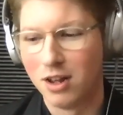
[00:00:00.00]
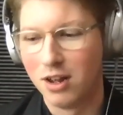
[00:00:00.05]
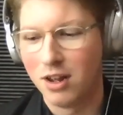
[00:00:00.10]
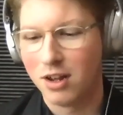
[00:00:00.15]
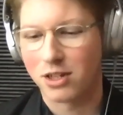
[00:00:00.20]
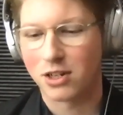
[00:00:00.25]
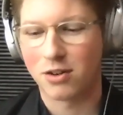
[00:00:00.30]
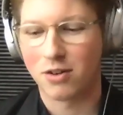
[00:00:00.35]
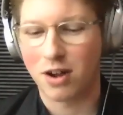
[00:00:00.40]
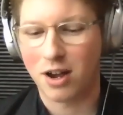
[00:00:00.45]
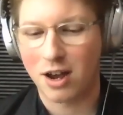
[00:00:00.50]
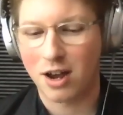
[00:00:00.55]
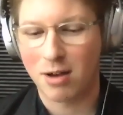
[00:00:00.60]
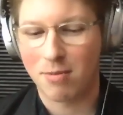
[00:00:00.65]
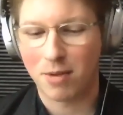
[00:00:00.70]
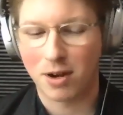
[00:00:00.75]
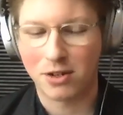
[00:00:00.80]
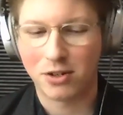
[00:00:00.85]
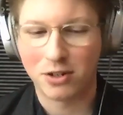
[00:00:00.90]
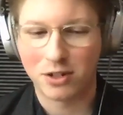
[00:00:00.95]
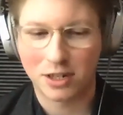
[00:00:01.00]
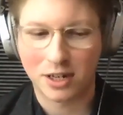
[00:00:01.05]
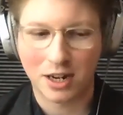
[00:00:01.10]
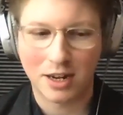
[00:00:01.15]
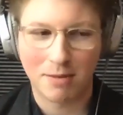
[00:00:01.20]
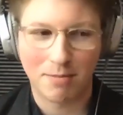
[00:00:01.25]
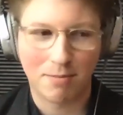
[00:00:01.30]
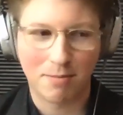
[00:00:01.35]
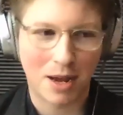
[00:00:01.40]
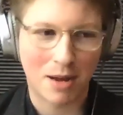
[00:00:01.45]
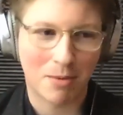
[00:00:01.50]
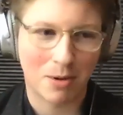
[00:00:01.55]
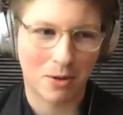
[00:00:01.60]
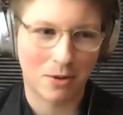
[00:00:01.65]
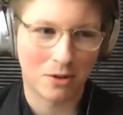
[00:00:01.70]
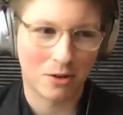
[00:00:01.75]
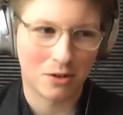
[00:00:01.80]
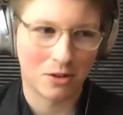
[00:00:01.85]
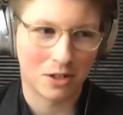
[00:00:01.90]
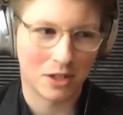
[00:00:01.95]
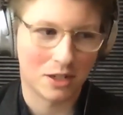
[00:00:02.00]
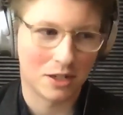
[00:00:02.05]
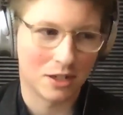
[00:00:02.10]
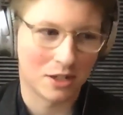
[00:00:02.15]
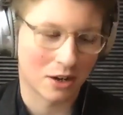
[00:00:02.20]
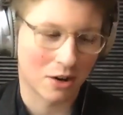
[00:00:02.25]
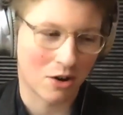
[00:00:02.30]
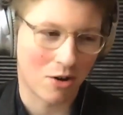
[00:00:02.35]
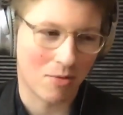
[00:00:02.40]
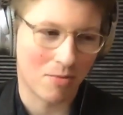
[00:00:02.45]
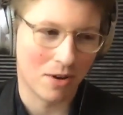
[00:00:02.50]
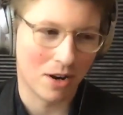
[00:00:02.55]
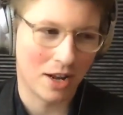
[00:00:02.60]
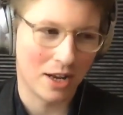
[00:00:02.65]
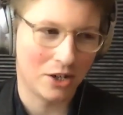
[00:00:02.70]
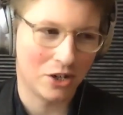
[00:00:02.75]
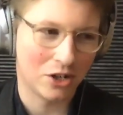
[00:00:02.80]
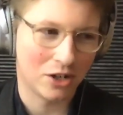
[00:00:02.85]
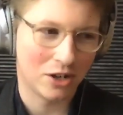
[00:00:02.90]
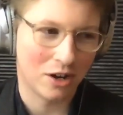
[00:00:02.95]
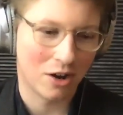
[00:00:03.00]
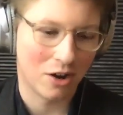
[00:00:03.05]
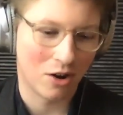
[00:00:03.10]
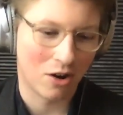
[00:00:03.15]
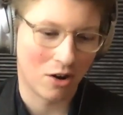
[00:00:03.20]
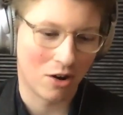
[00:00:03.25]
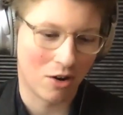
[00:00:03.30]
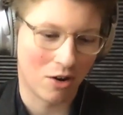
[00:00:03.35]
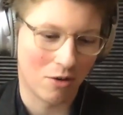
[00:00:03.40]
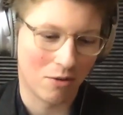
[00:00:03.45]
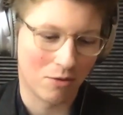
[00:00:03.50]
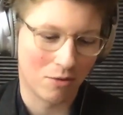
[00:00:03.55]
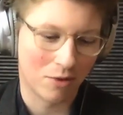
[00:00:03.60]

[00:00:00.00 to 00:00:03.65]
So I should say Paymail uses a combination of